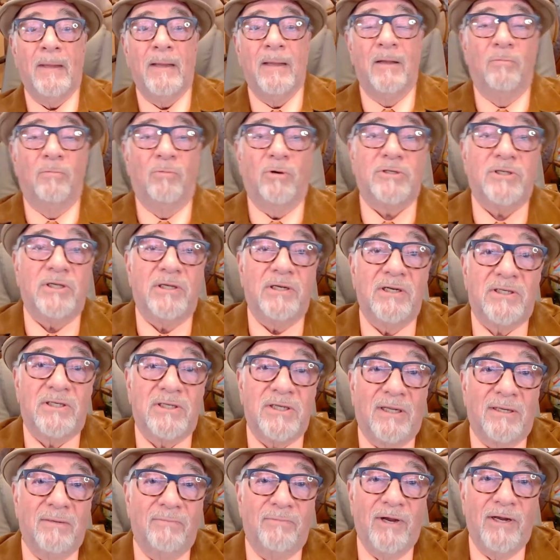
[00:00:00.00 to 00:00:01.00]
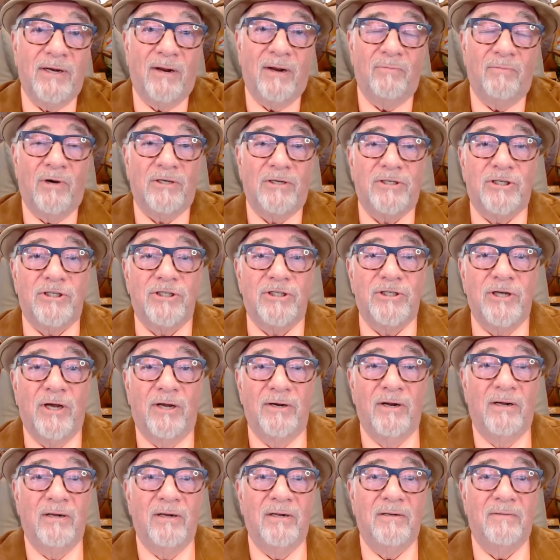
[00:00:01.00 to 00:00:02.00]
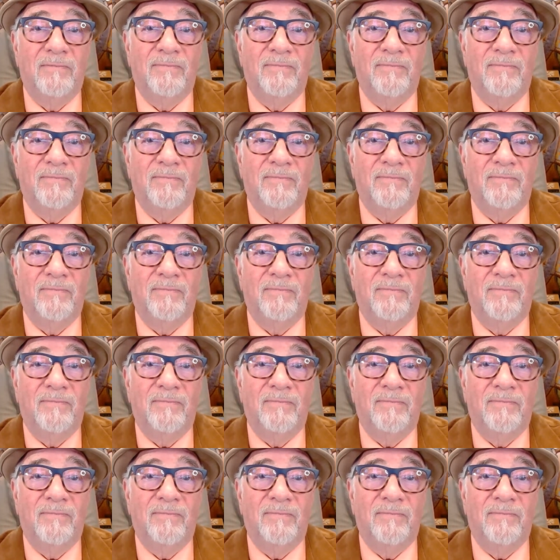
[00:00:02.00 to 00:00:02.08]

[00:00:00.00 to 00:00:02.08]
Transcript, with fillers: What's he going to celebrate on Rosh Hashanah?